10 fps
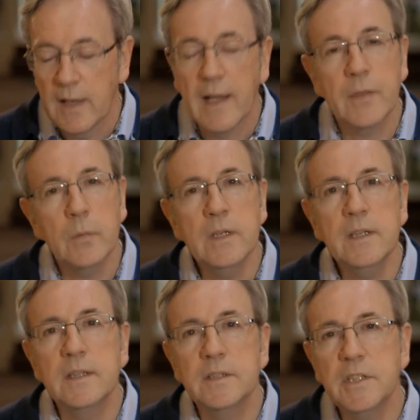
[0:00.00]
And the
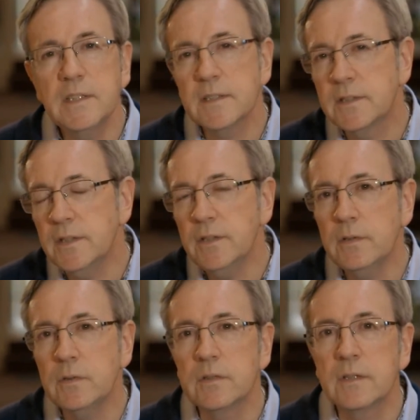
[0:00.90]
word that Jesus
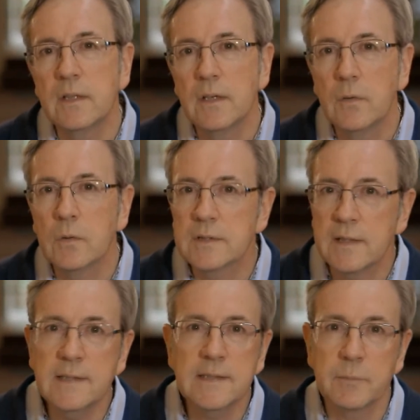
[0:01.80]
used was an
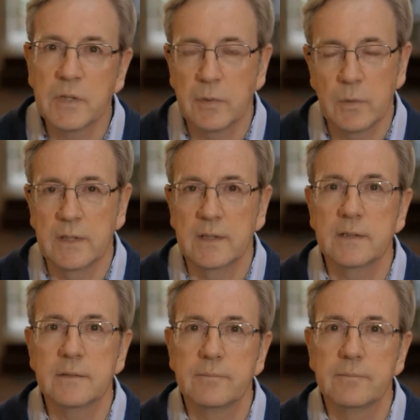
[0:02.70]
intimate word.